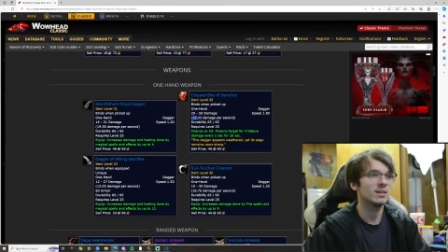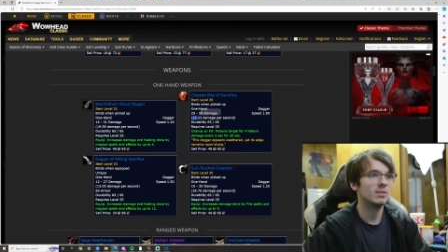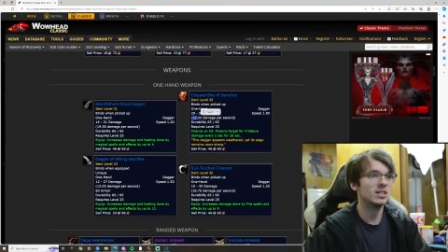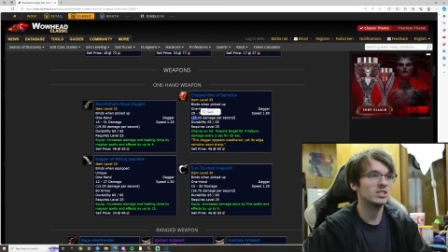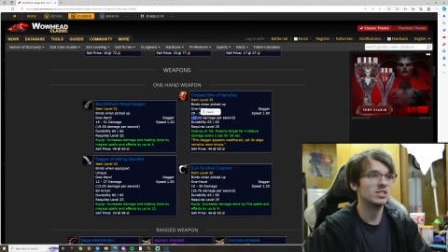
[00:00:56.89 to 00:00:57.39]

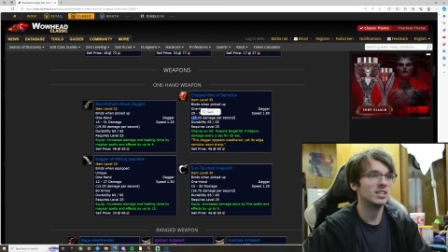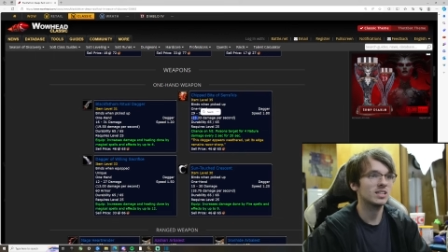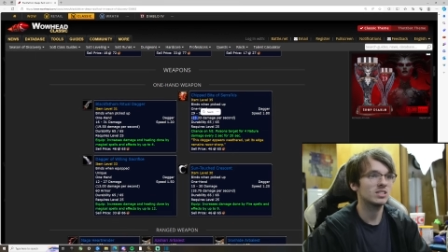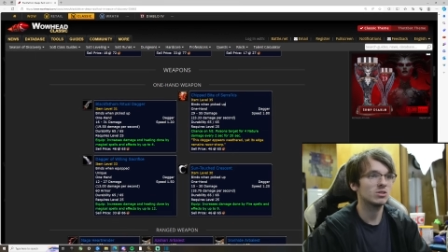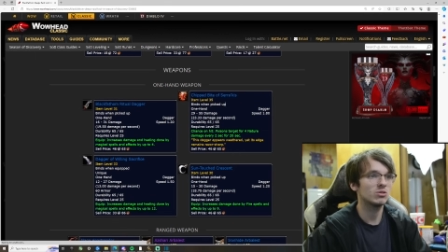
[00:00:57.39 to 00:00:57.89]
Imagine
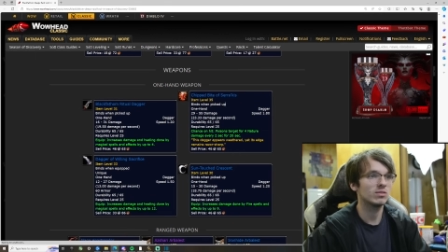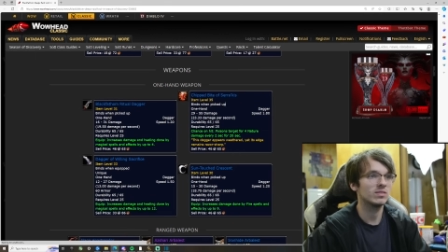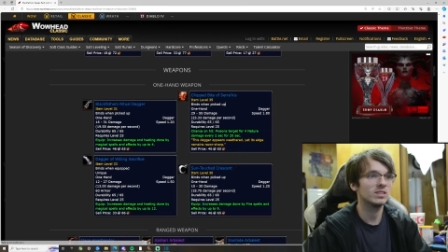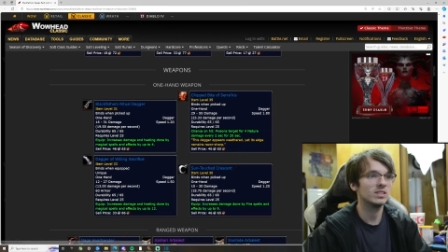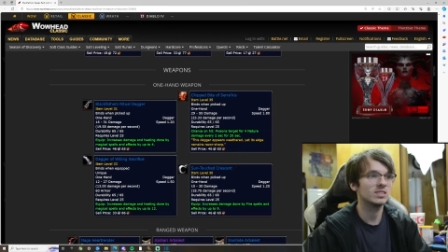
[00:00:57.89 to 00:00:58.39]
getting two
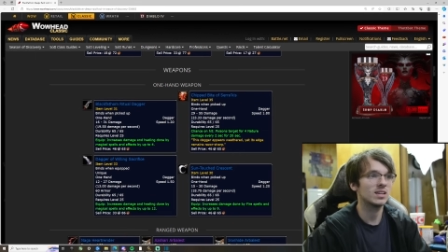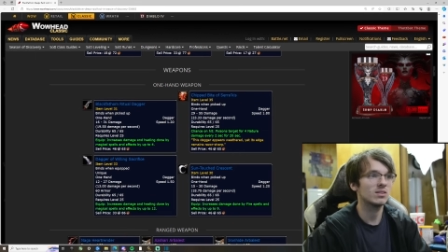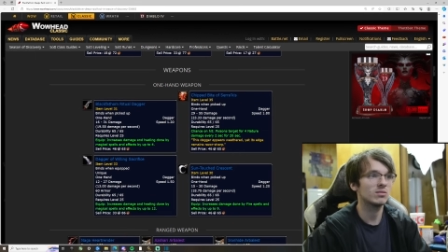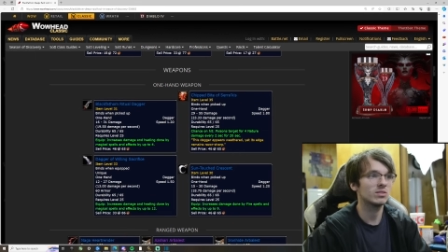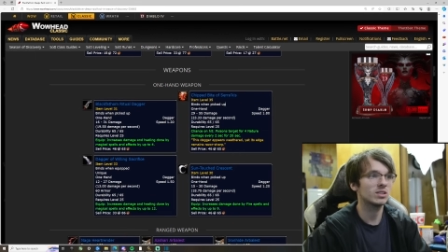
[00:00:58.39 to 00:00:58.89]
of these. They
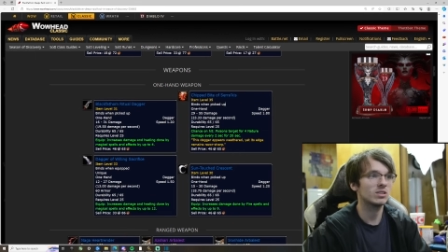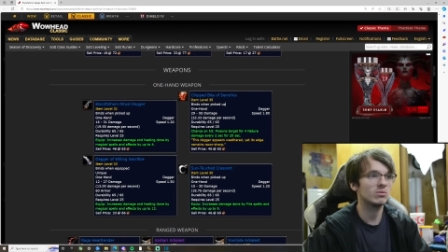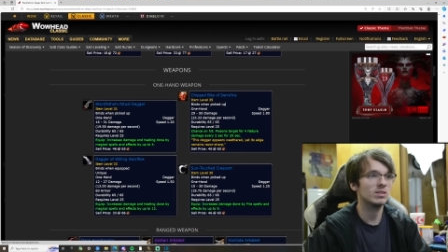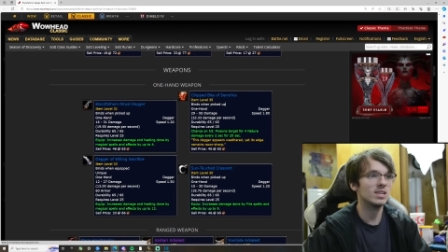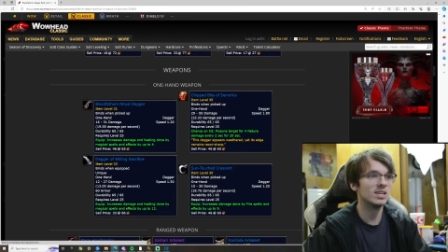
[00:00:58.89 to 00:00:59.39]
don't look
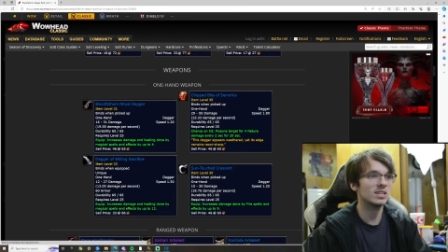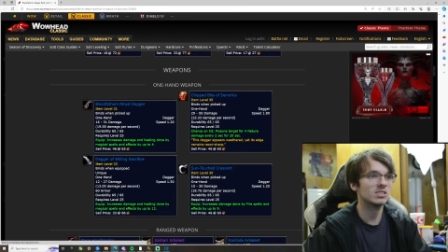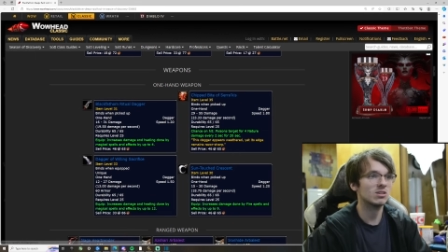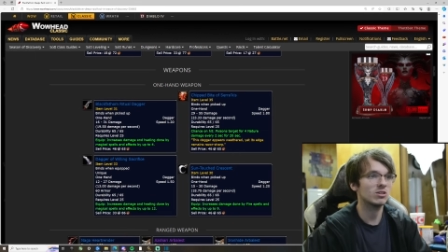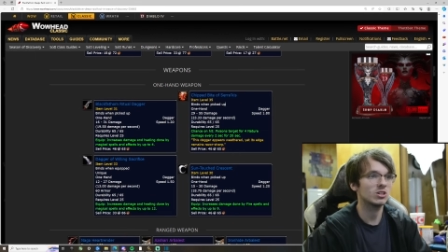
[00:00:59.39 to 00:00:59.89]
unique,
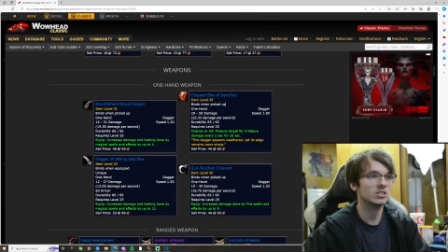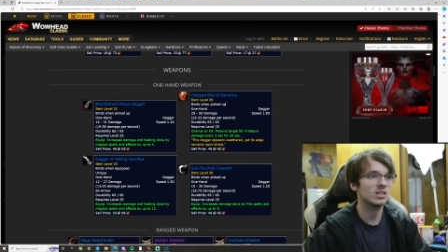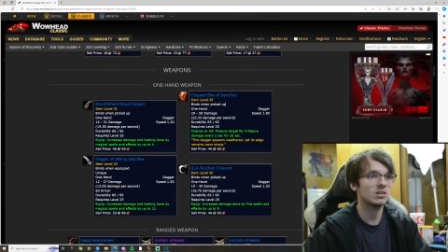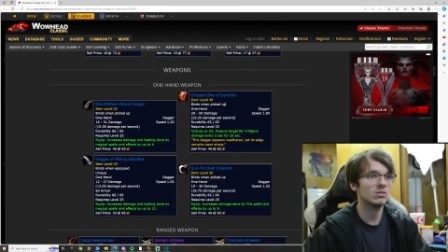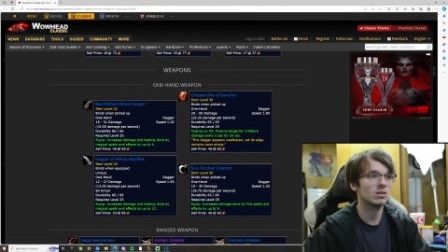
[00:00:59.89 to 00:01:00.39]
so it looks
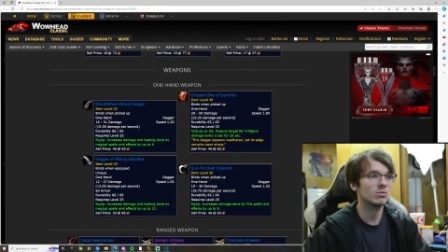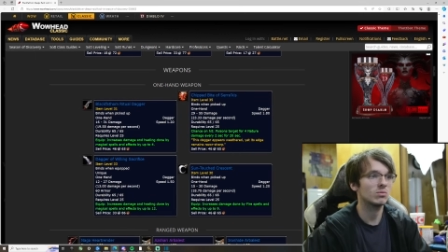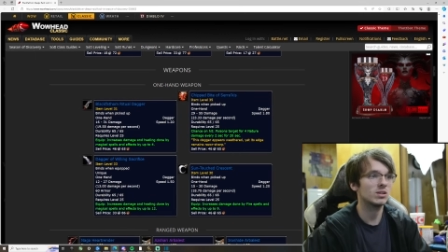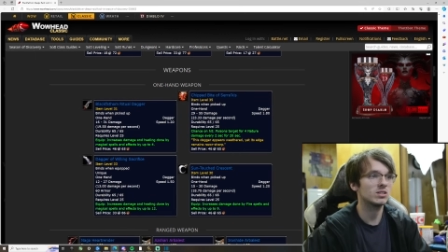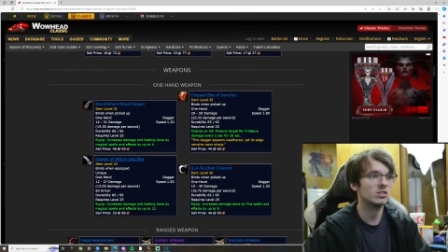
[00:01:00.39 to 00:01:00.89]
like you can
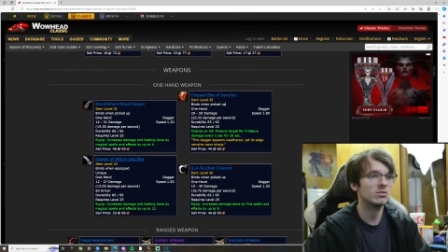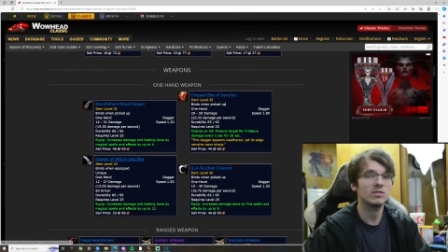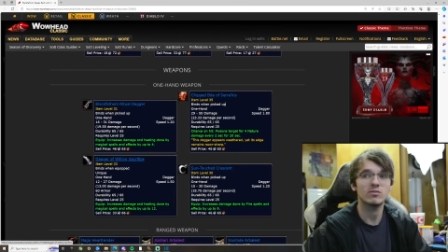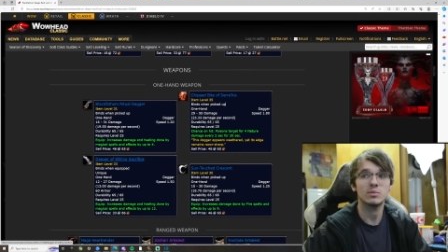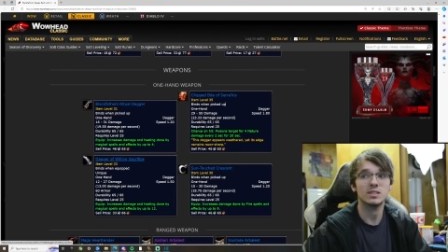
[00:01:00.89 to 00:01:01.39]
wear two
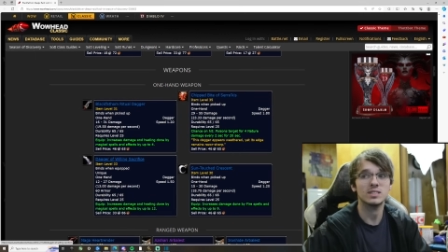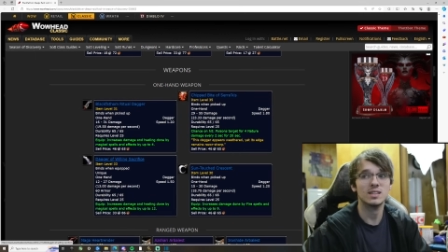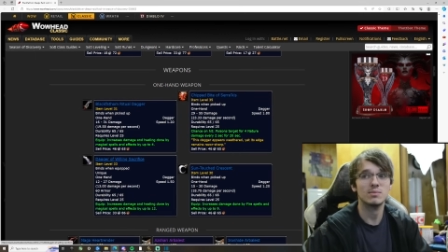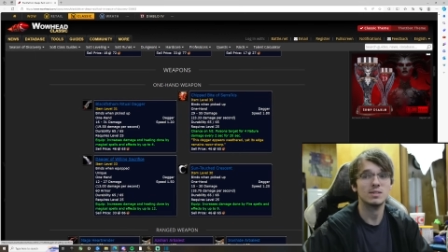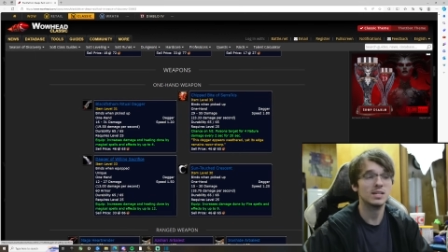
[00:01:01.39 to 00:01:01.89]
of them at the
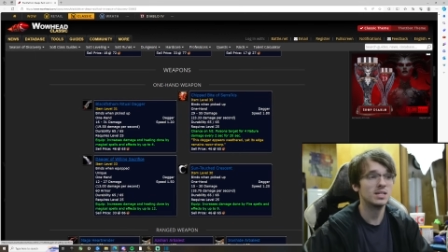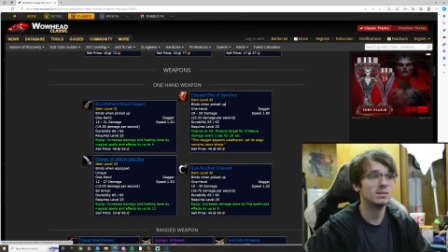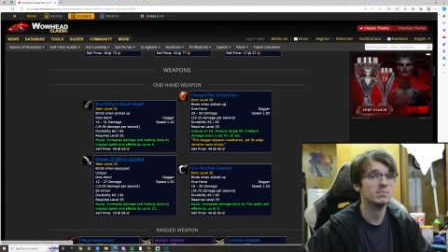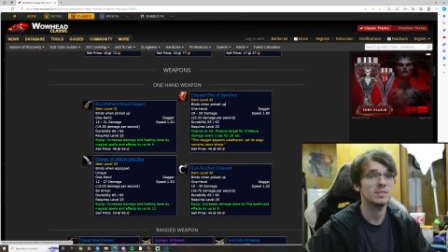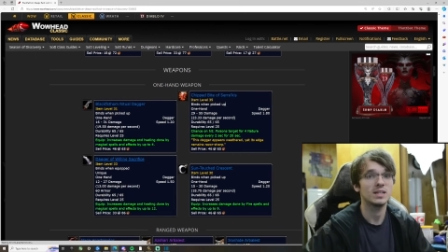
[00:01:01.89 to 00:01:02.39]
same
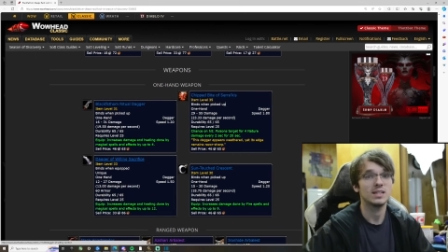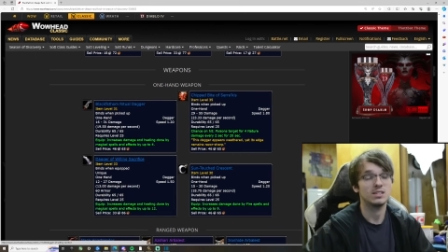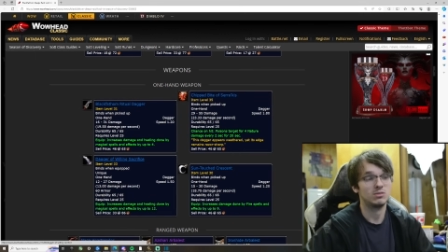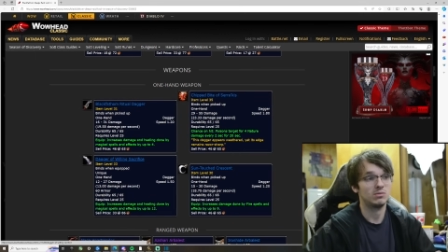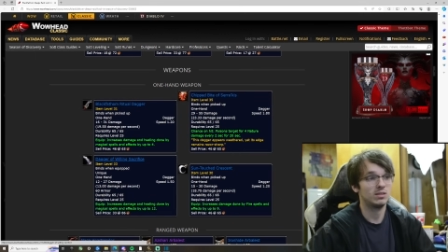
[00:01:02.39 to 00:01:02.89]
time.
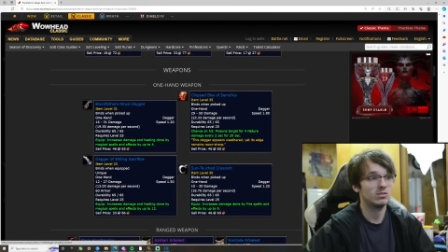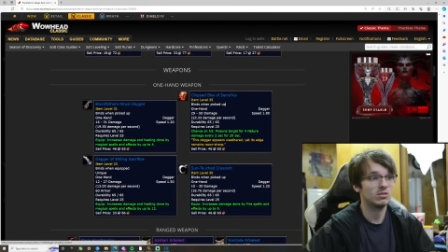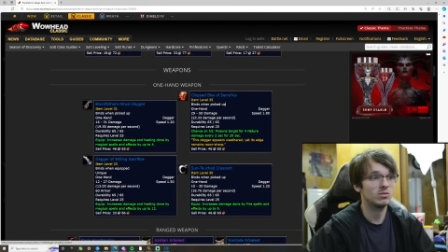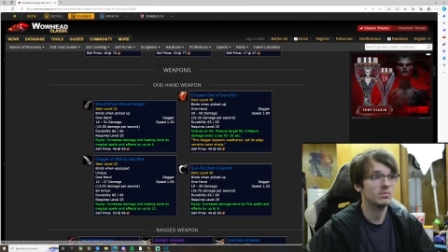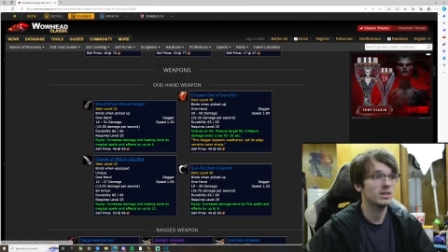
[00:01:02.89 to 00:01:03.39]
So I don't
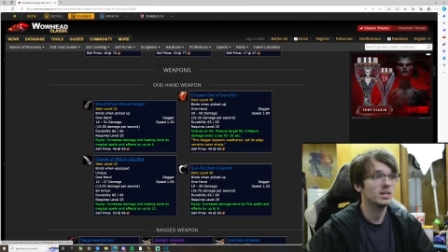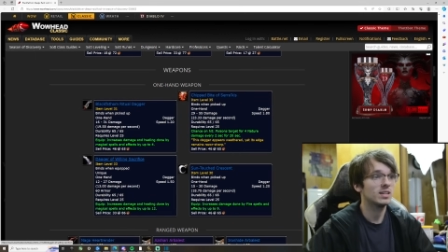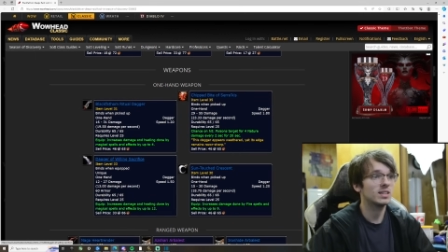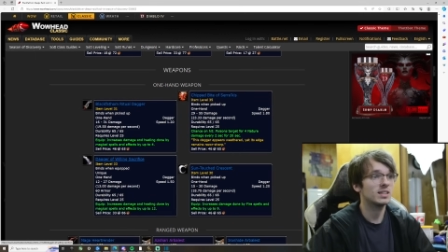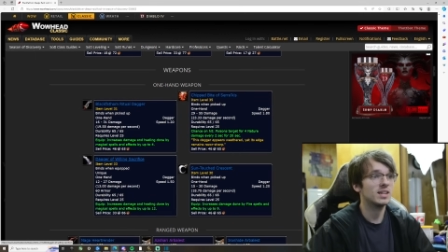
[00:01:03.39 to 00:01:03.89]
know.
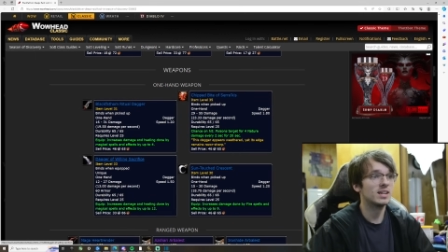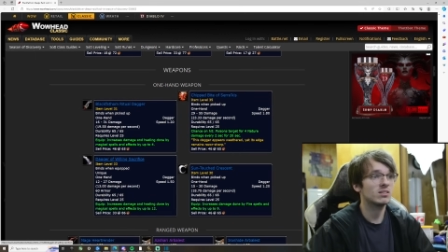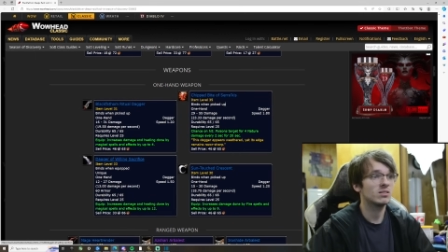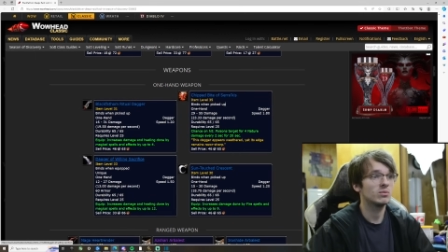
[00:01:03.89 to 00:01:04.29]
Get the dagger of the